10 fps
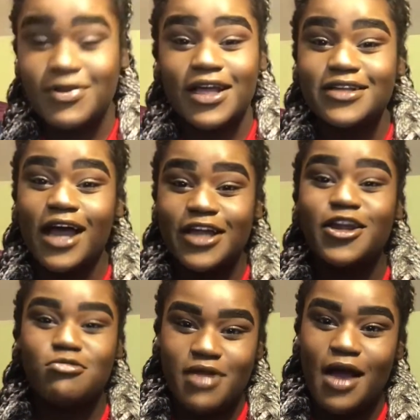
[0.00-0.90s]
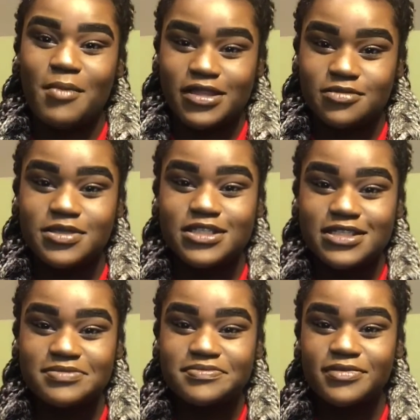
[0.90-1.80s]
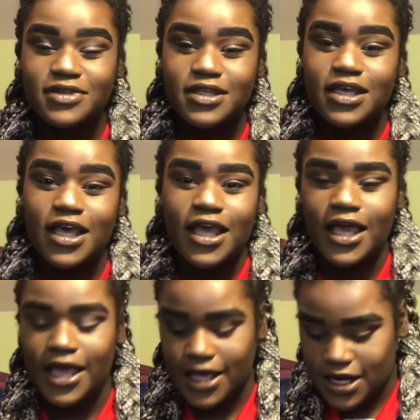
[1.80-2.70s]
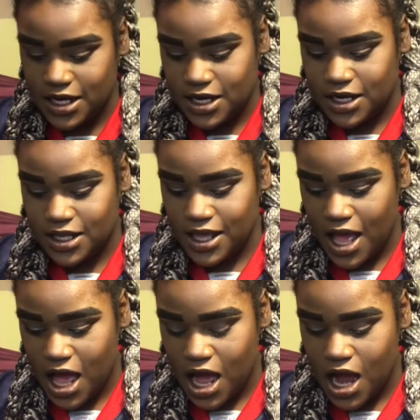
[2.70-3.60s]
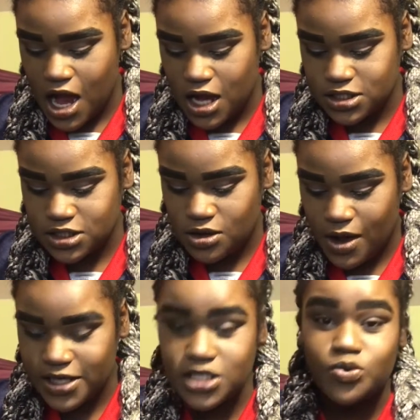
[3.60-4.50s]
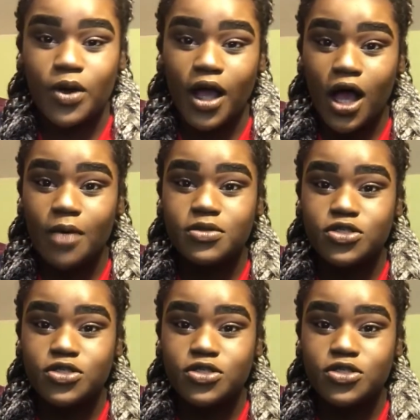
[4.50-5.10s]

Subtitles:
Like, I know now my limits. And yeah, so I just went up